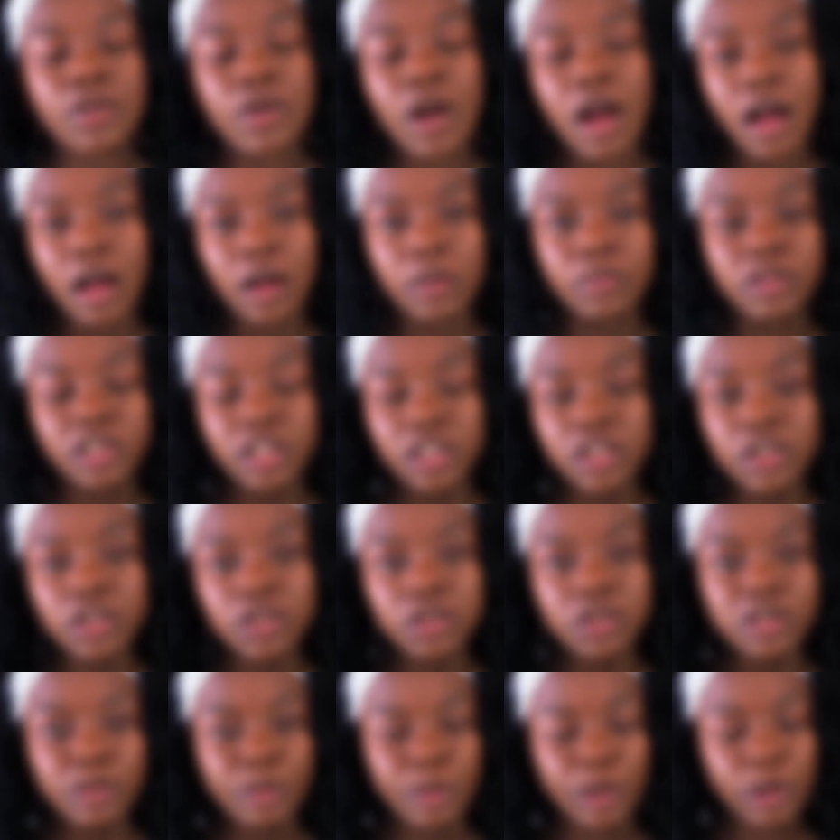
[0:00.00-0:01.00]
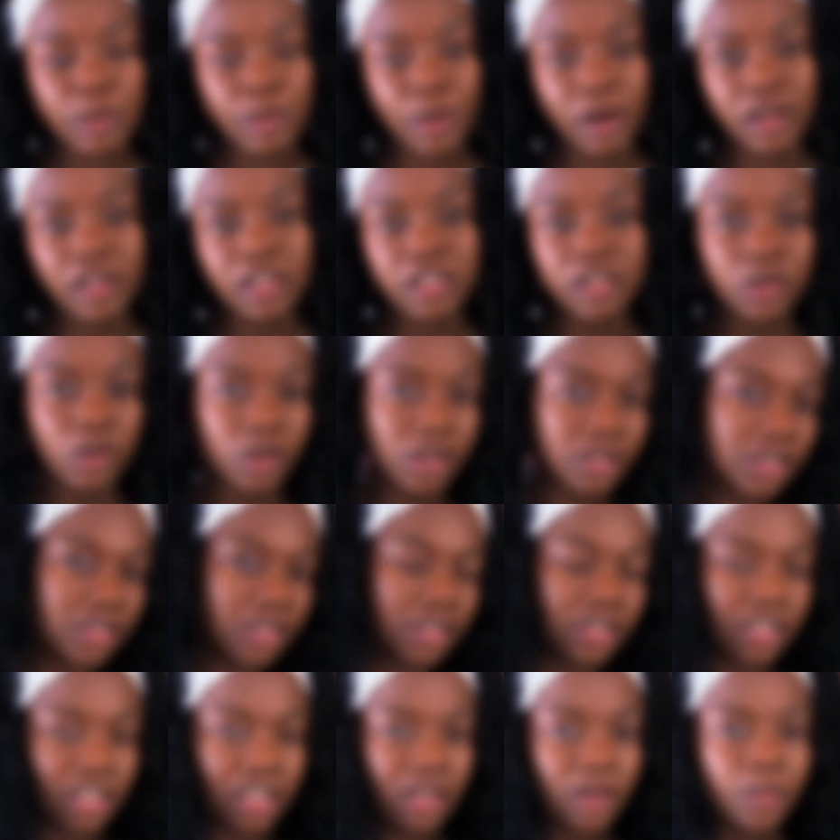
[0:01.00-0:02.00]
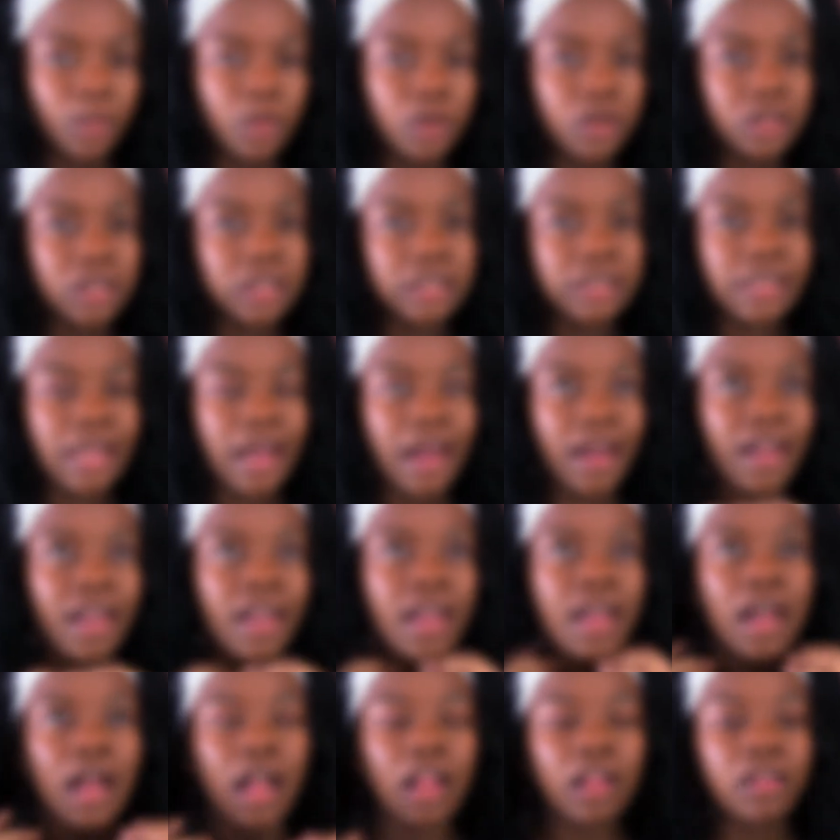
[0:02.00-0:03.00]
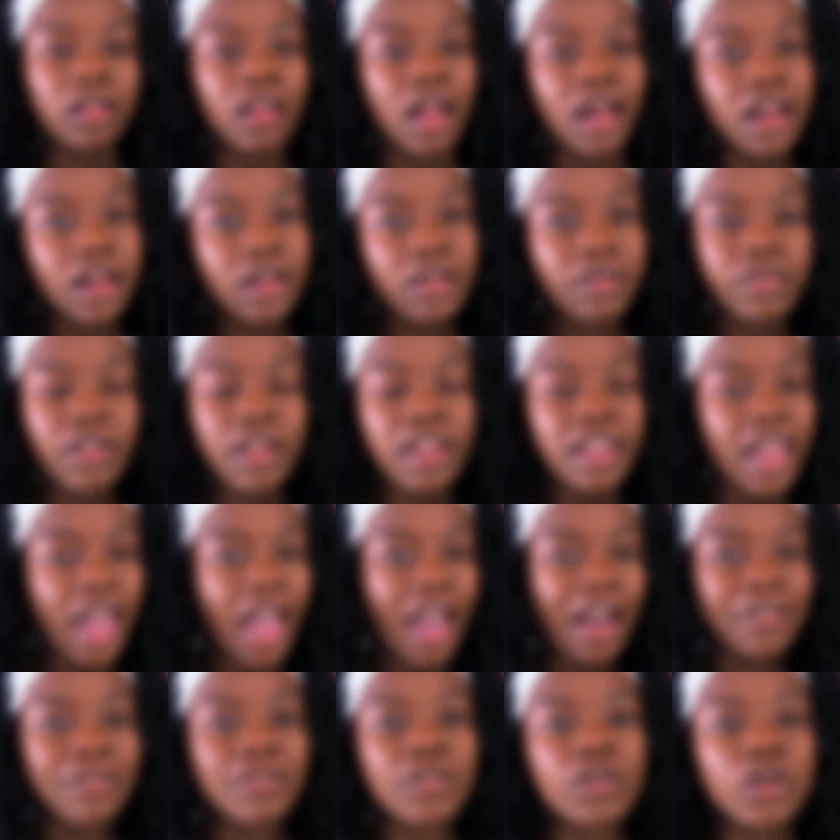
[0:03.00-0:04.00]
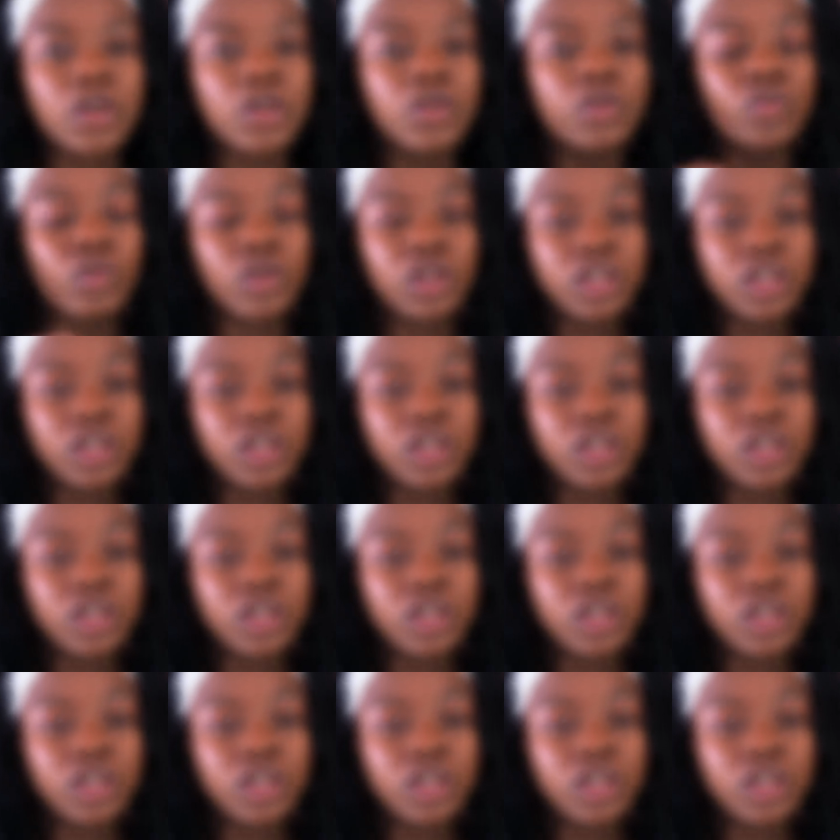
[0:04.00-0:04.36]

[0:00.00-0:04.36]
um, single-use period products so unsustainable is that a lot of like effort,